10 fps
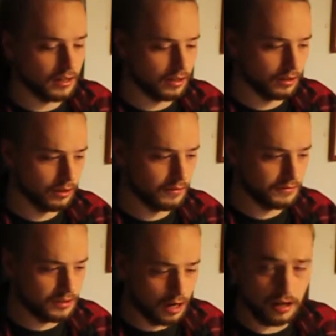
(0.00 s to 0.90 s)
a lot of
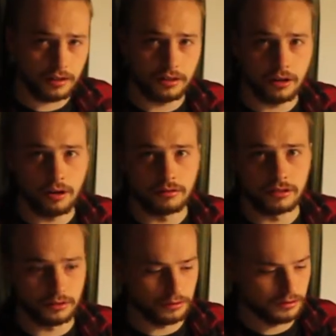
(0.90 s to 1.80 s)
darker
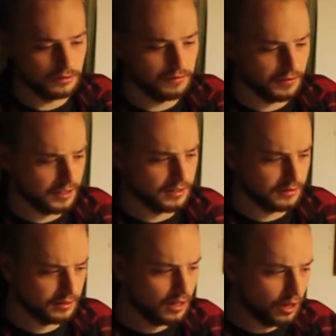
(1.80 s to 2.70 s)
corridors of
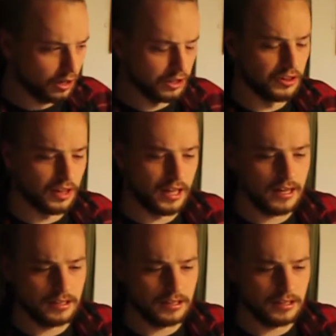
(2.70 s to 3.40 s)
things unlit,